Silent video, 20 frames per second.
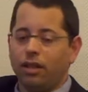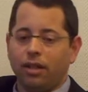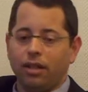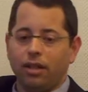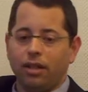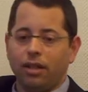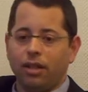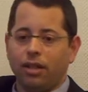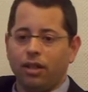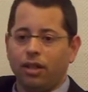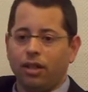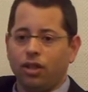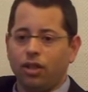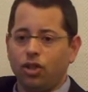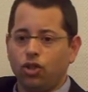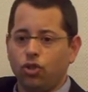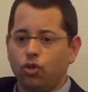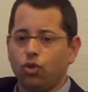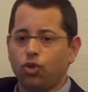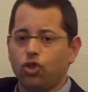
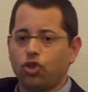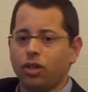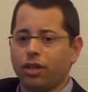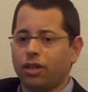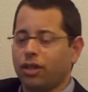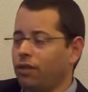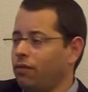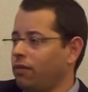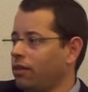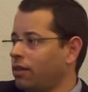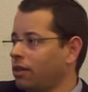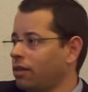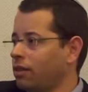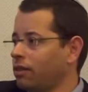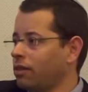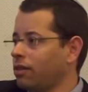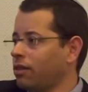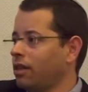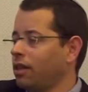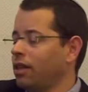Jewish
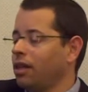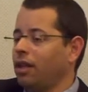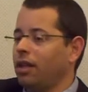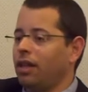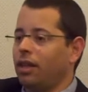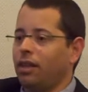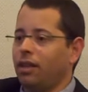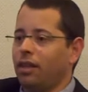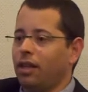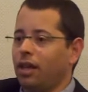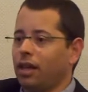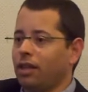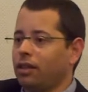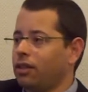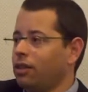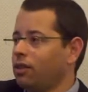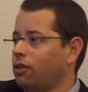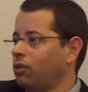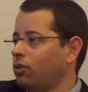activities, not